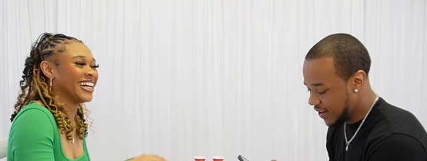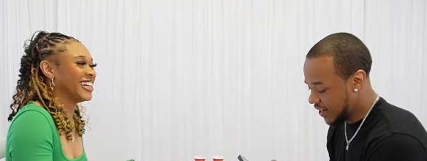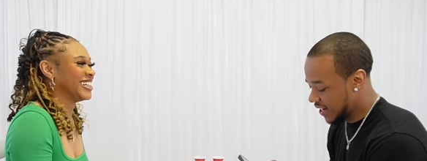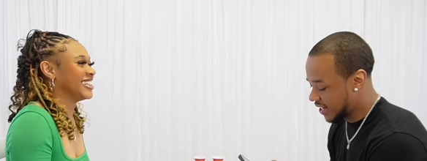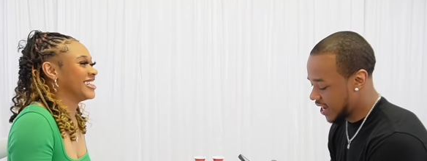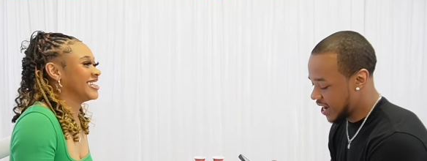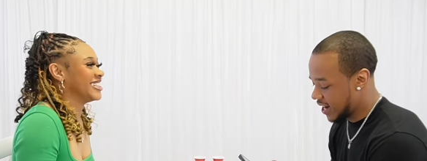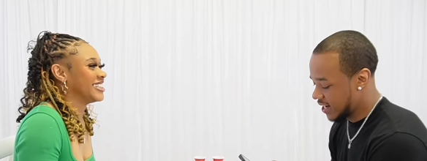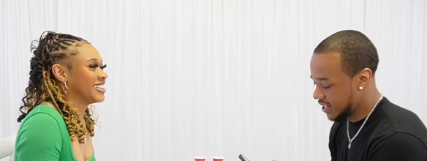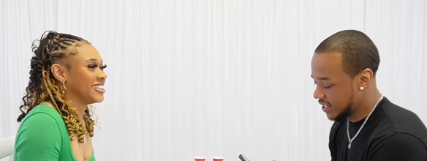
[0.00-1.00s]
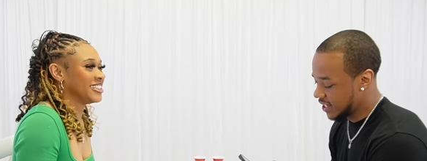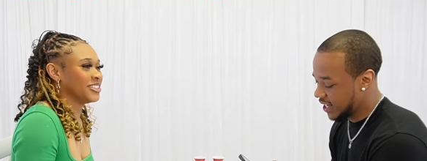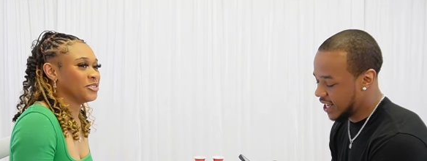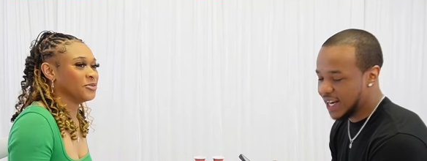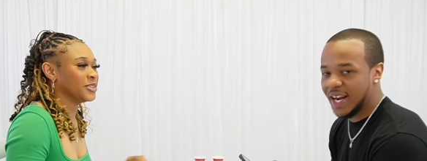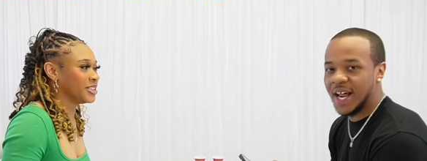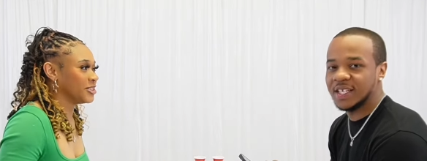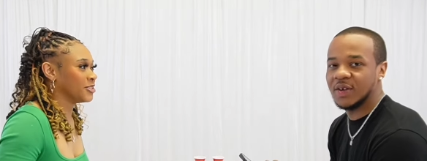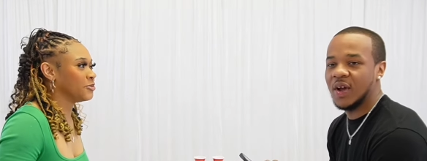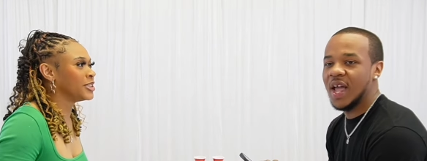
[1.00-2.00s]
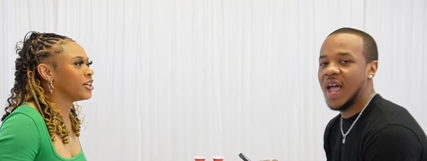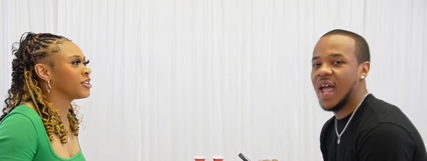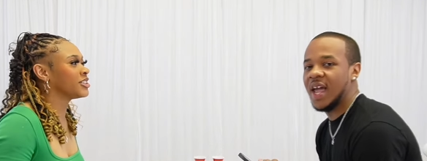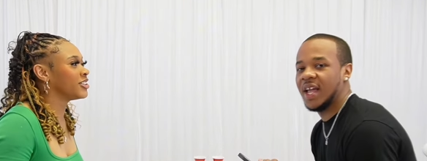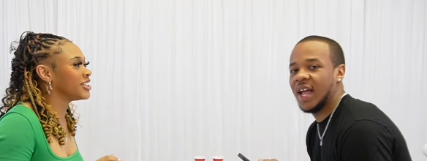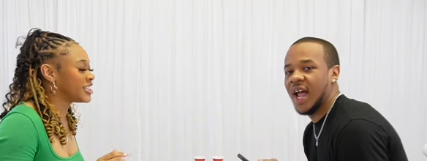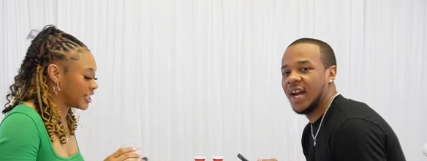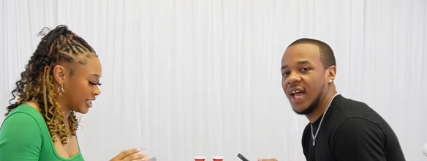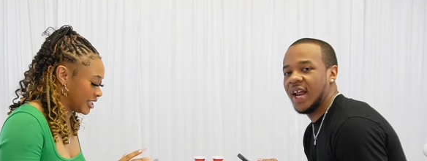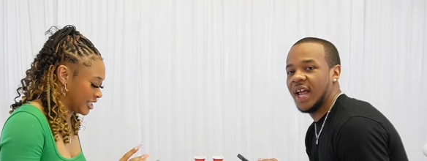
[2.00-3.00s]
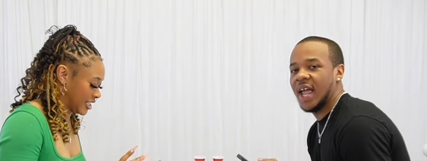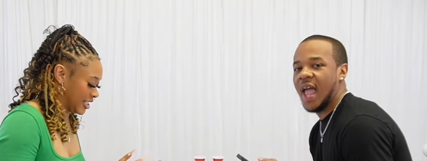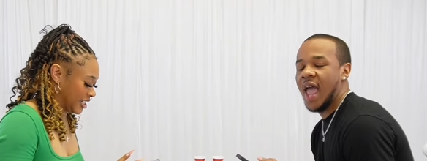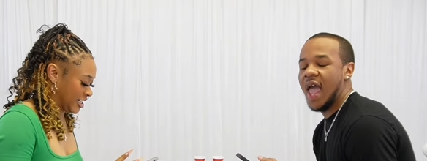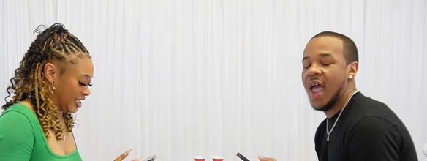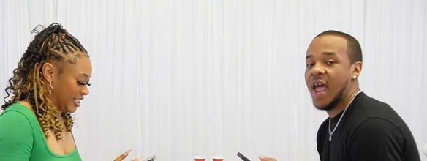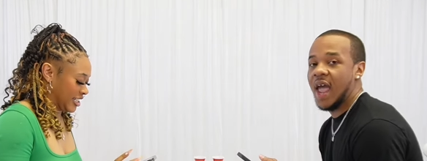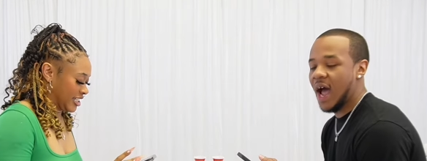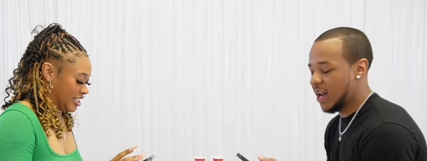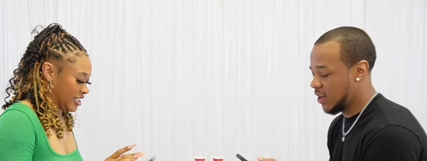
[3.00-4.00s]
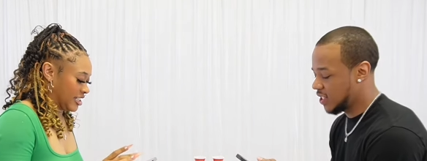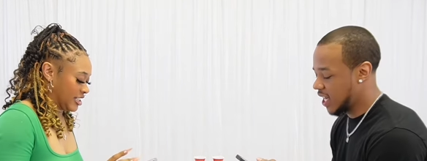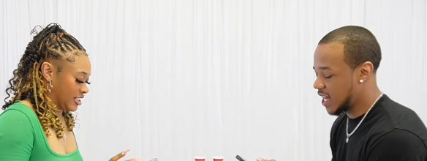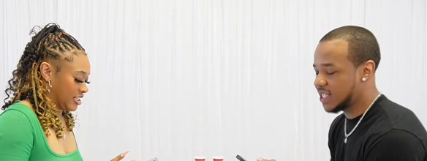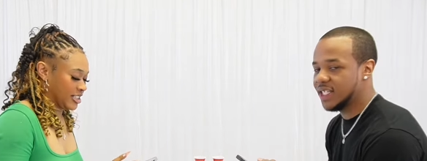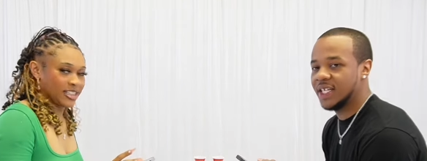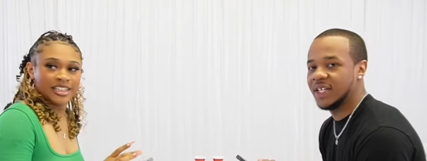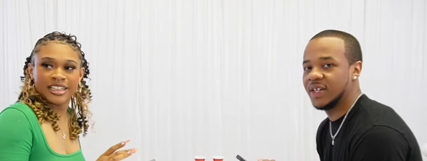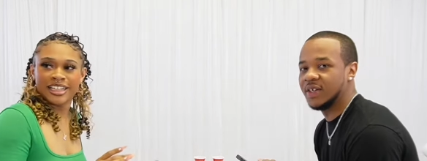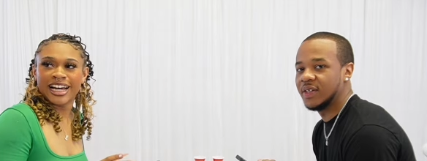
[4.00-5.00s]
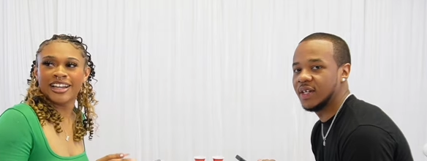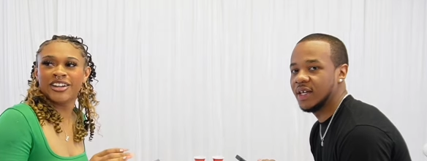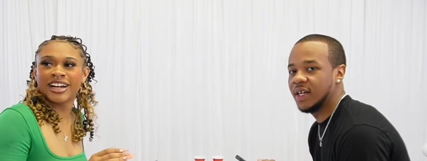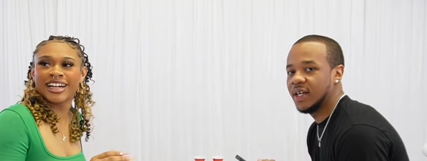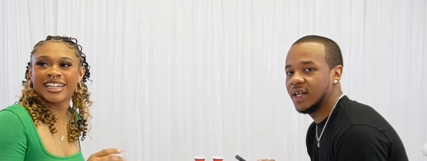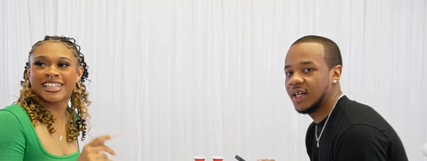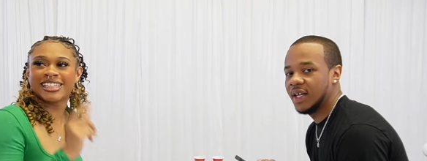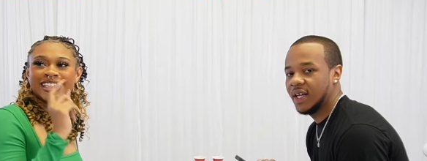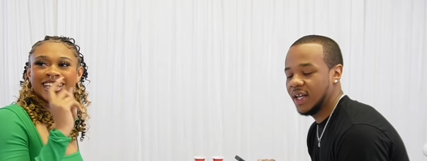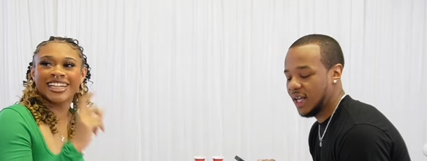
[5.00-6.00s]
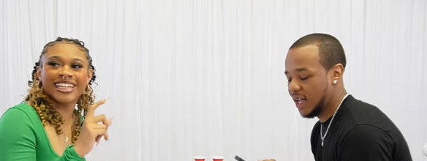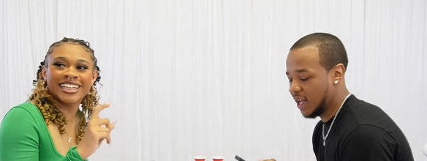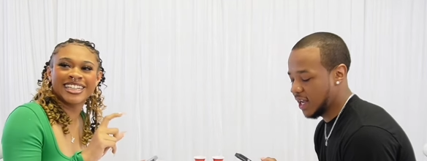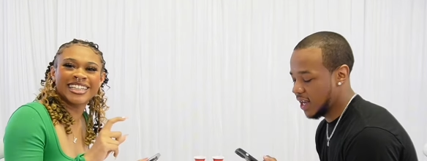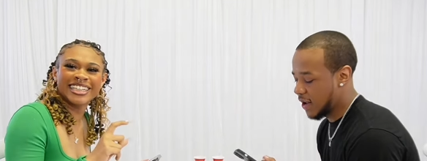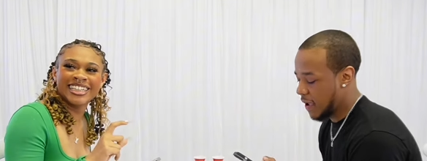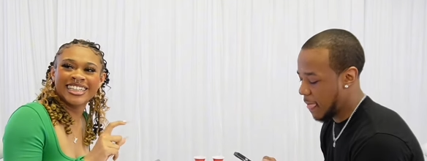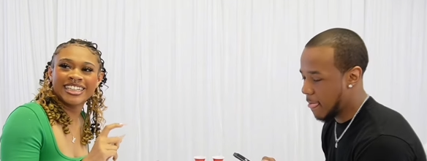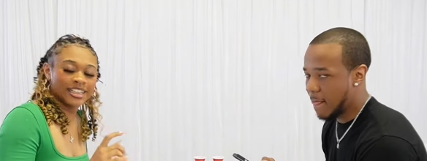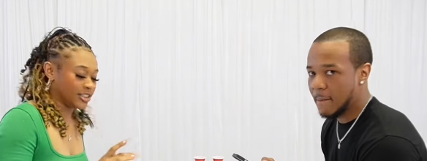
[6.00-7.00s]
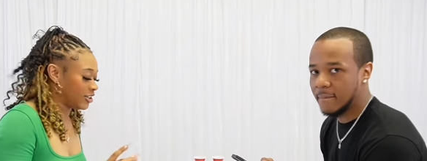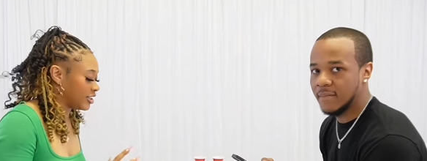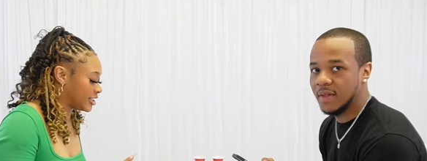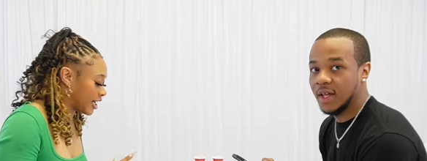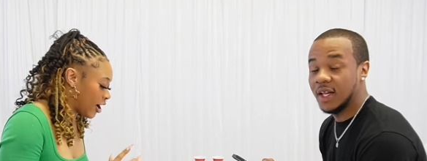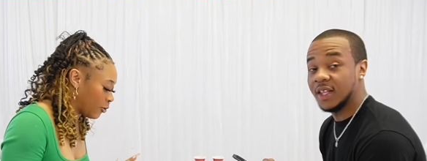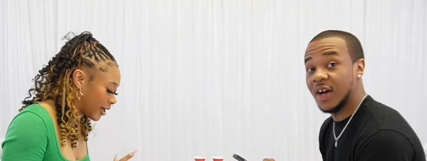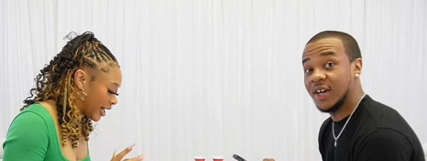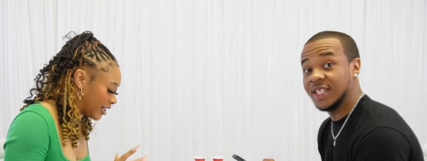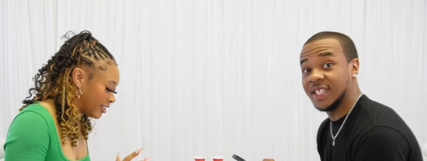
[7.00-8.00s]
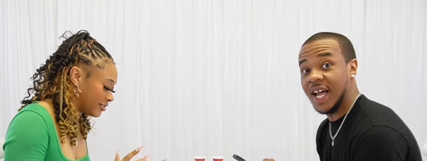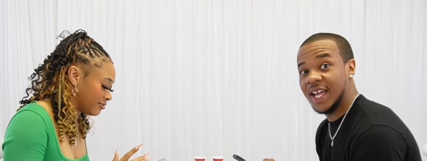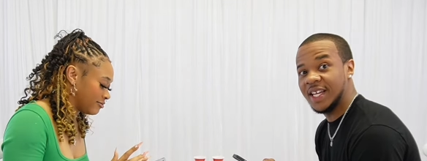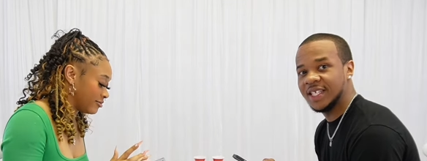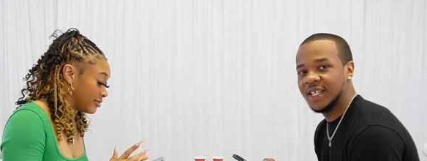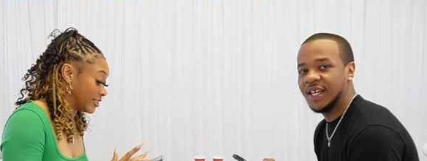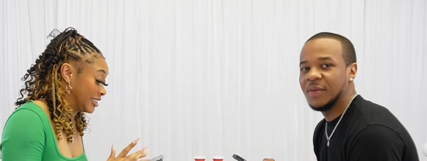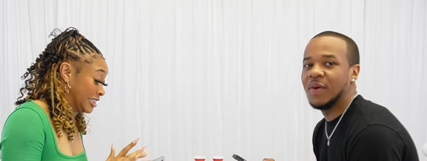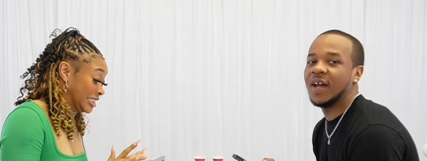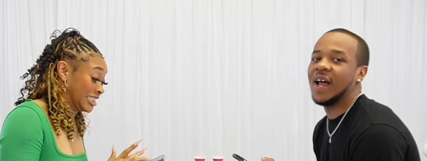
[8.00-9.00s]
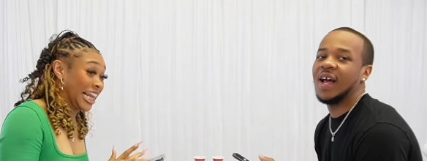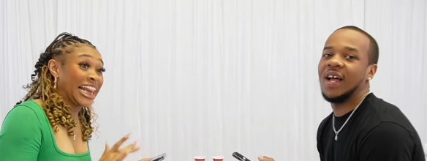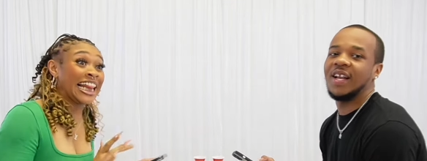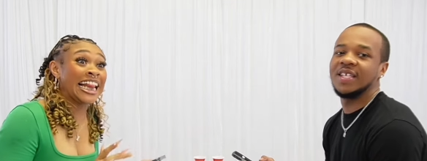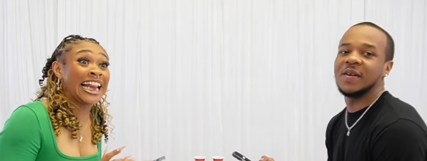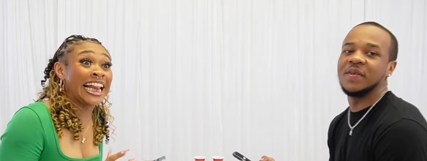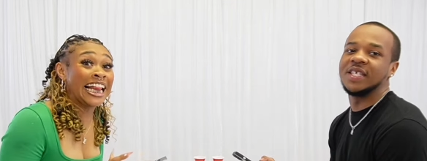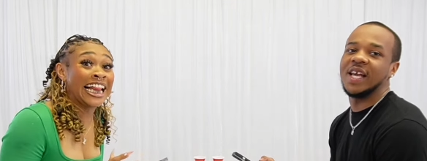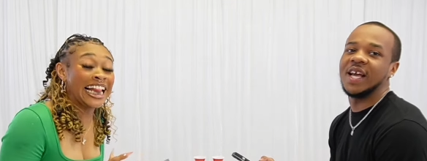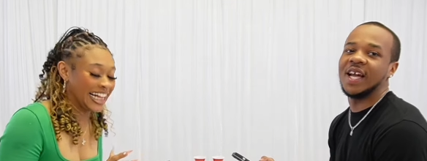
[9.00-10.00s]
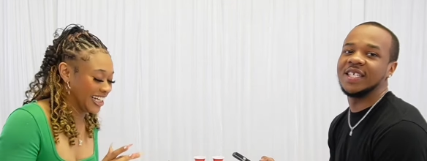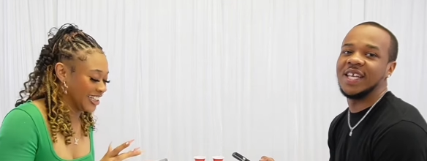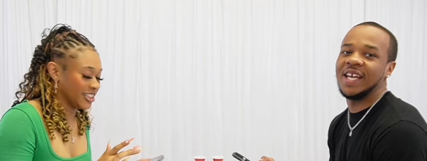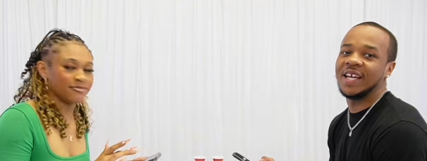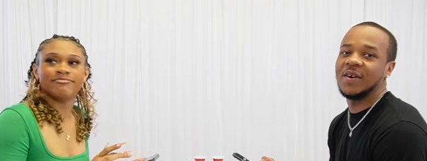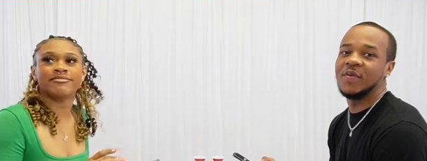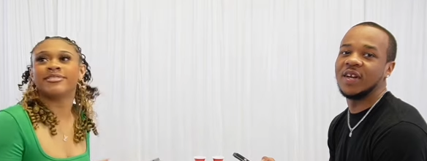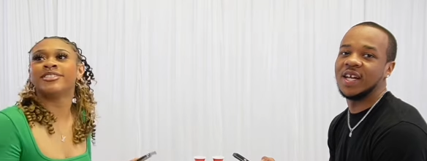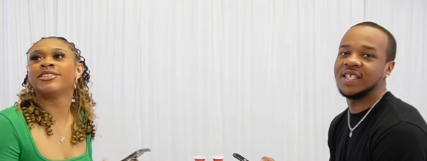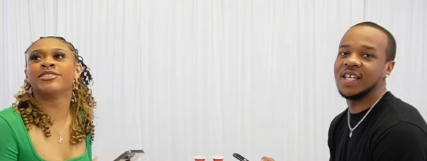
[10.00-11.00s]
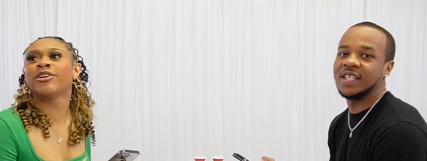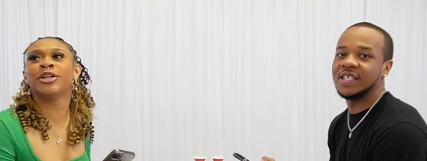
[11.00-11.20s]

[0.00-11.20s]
Speaker 1: I don't know. Like I, yeah, that's a. We talking hey, thirty seconds. Hey, that ain't. And eh, eh, how long she gotta see it though?
Speaker 2: How long I gotta see the yeah.
Speaker 1: Head? Thirty seconds. Oh, okay. Thirty seconds. But at least give me 10, like 10. Come on, like